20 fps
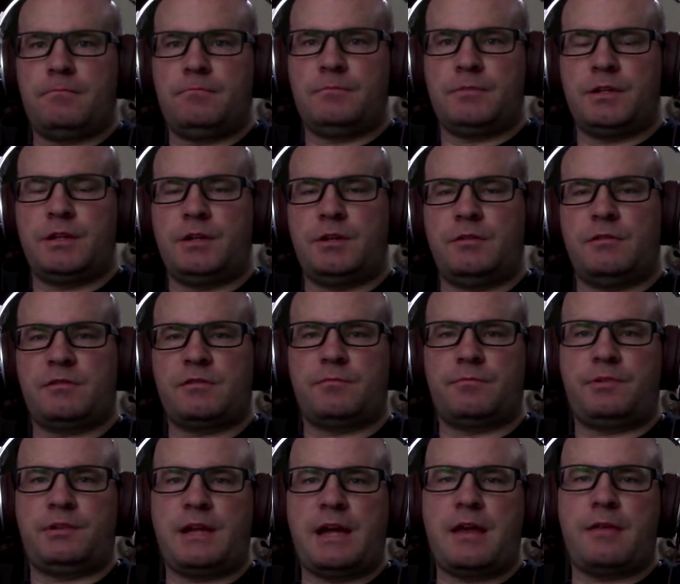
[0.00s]
Going to do some
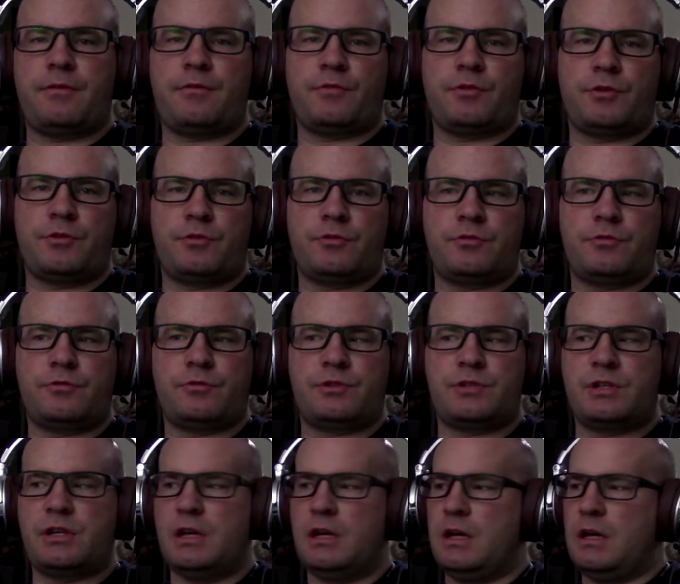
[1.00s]
playthroughs,
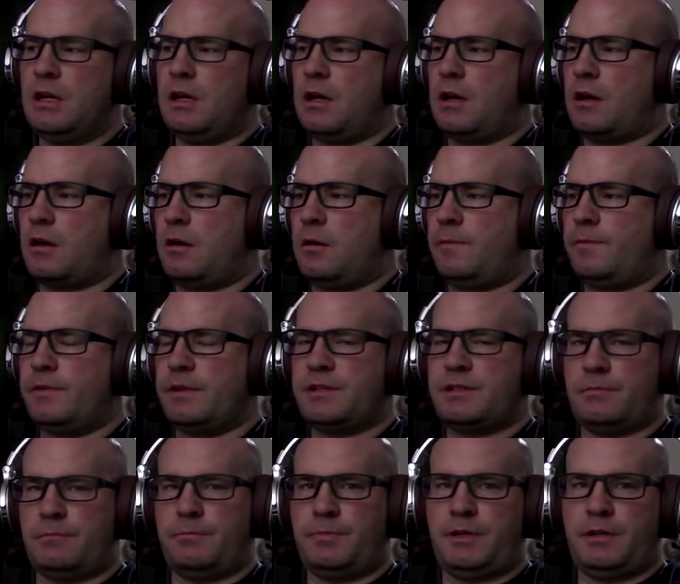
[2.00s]
hopefully
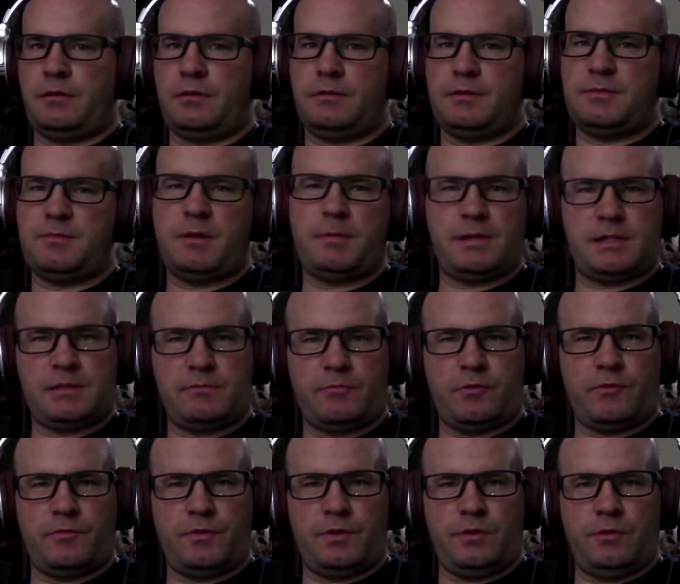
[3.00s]
some builds, maybe some
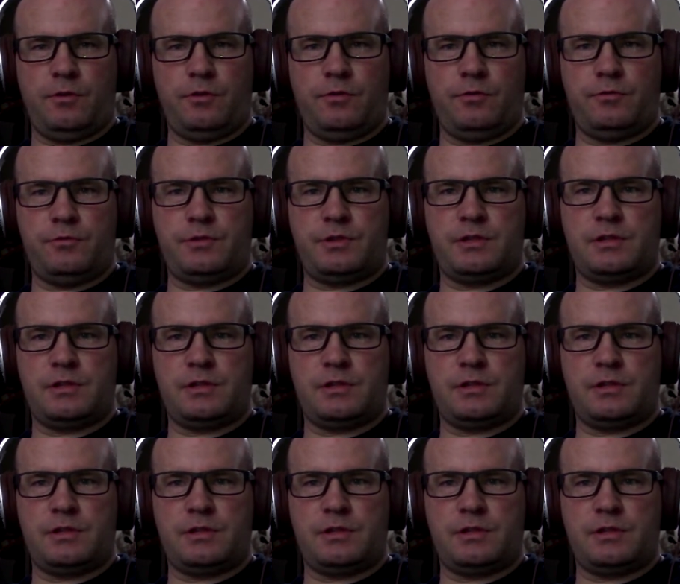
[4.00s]
reviews.